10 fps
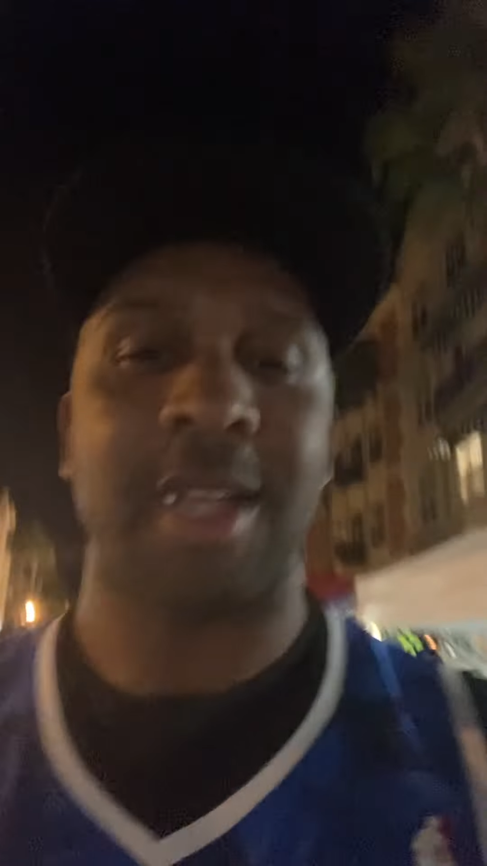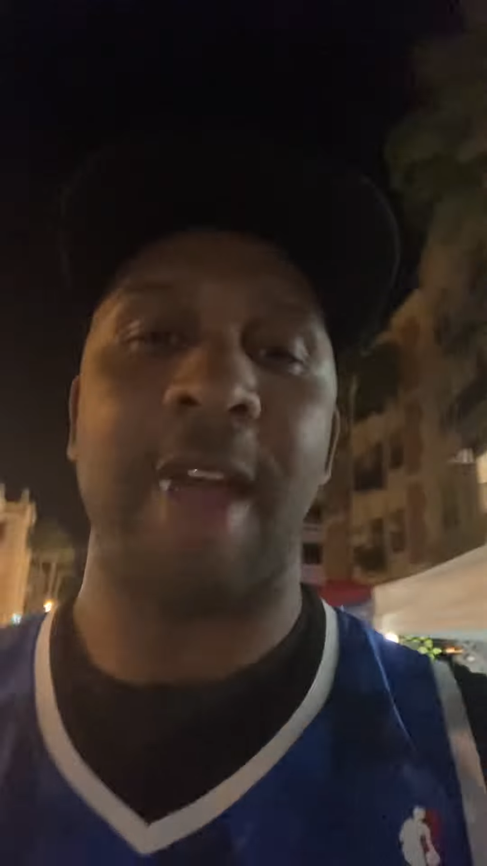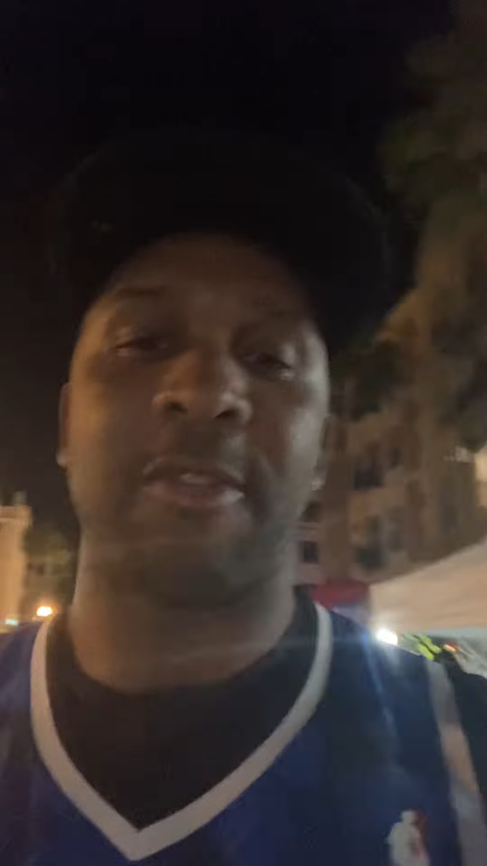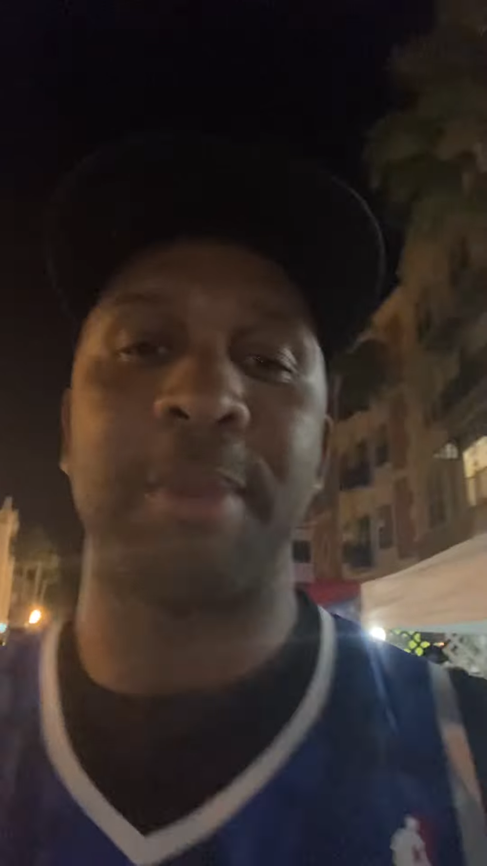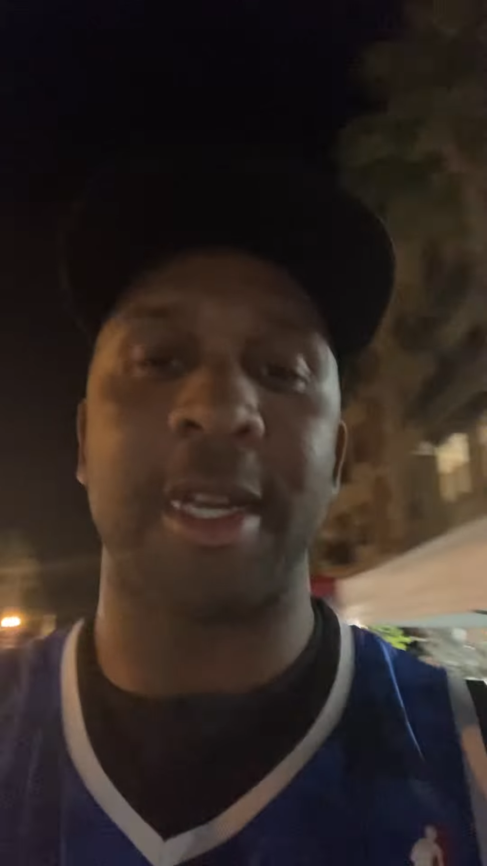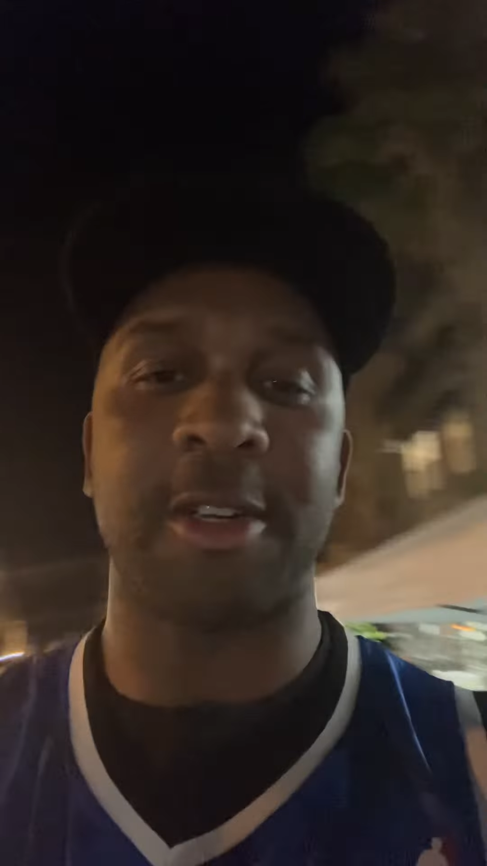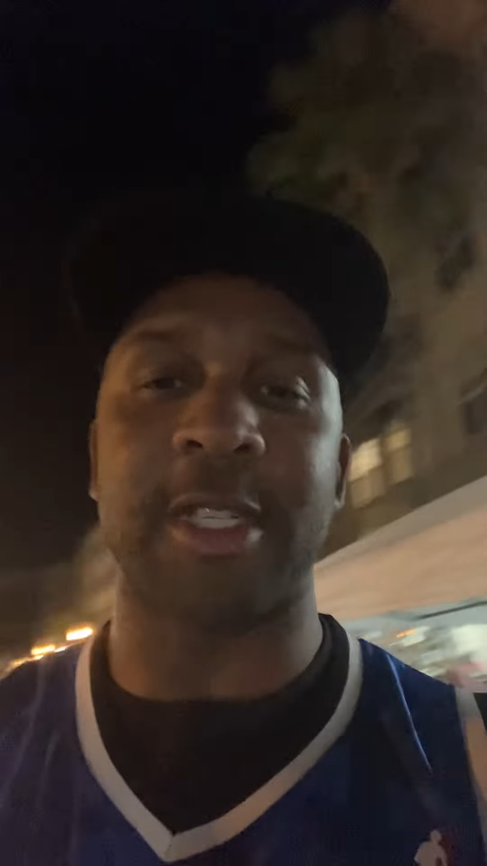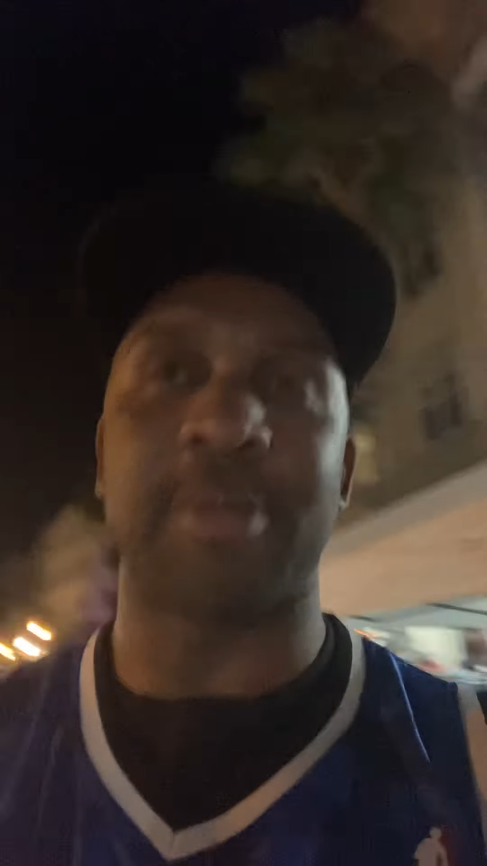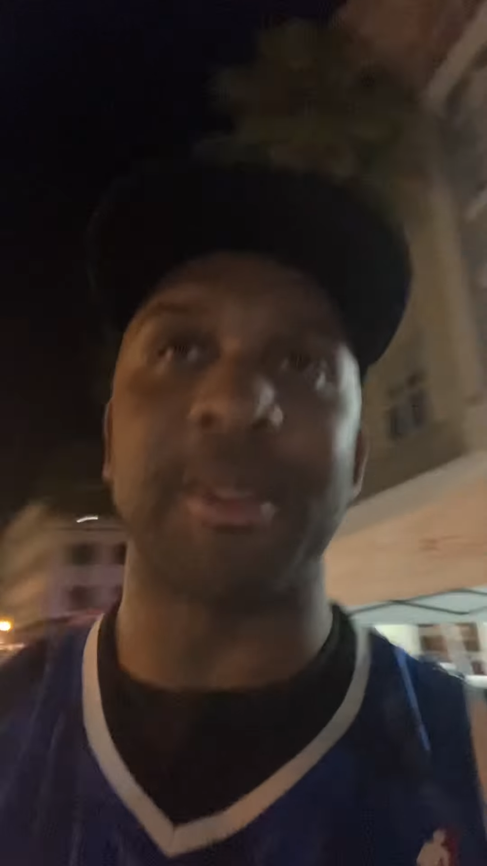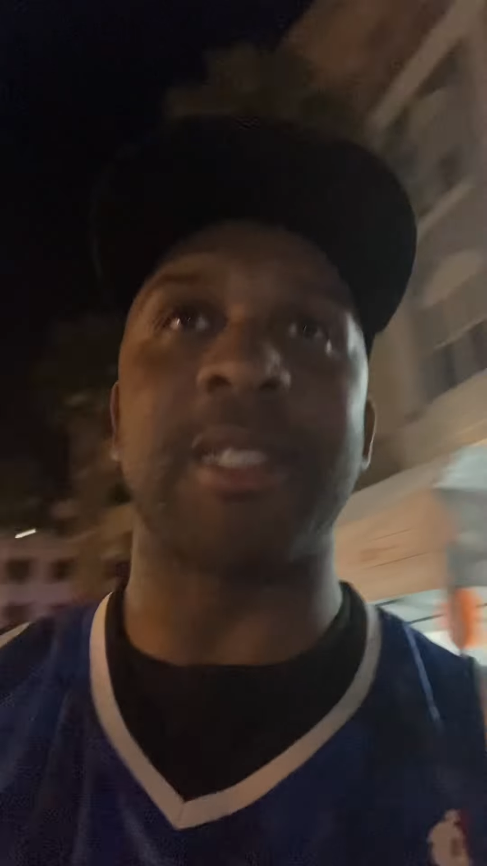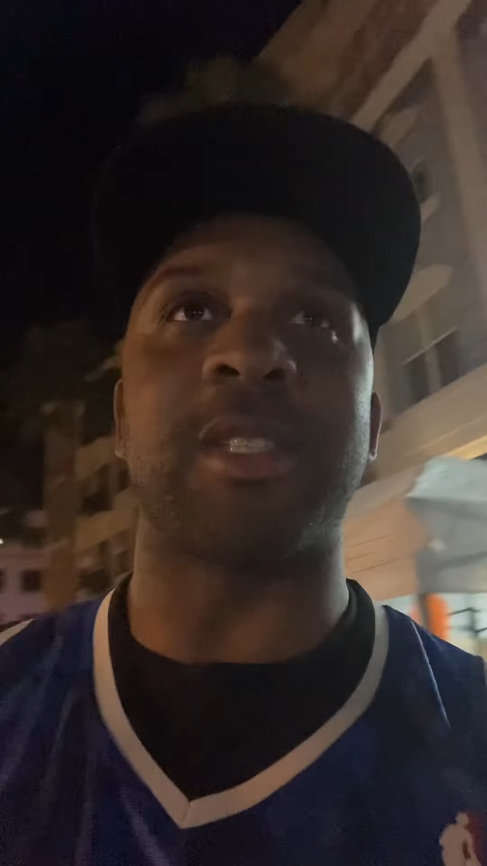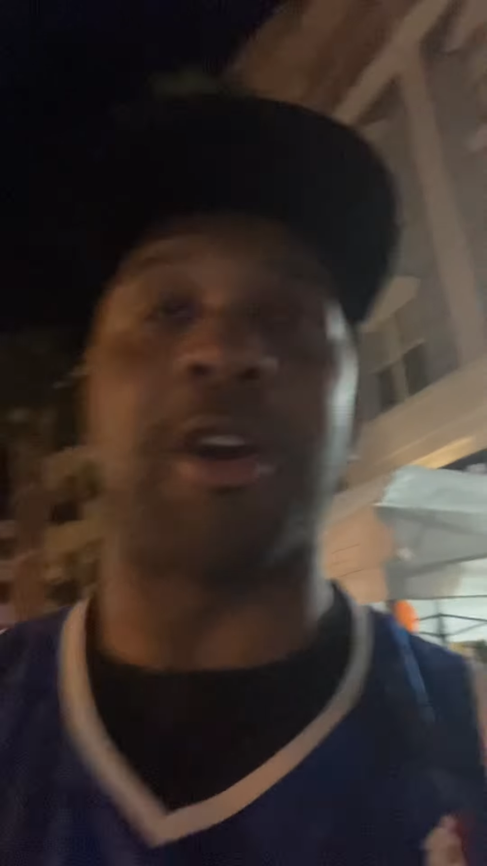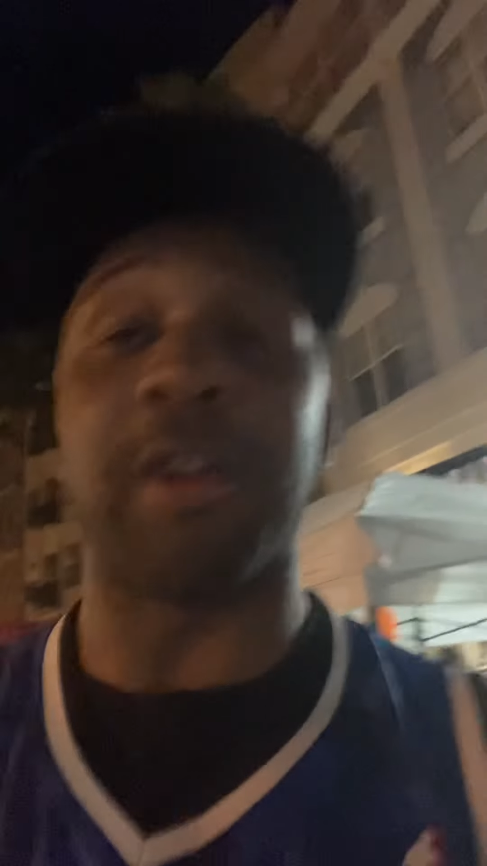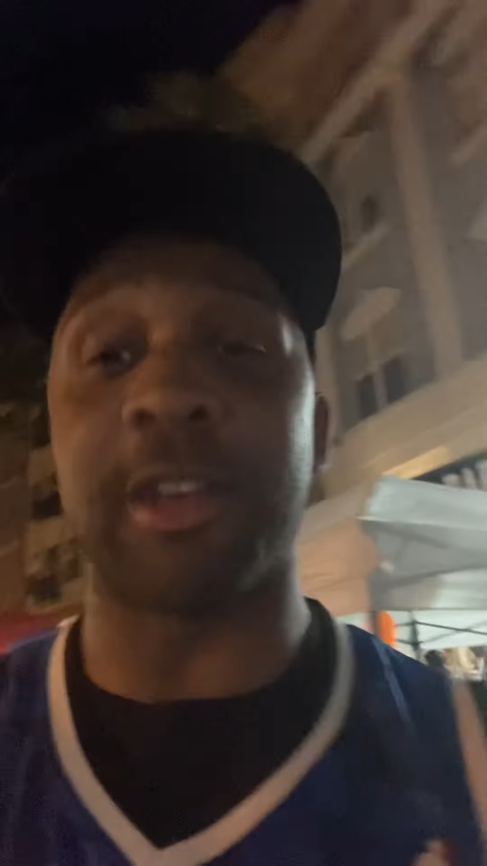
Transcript: have a Merry Christmas, early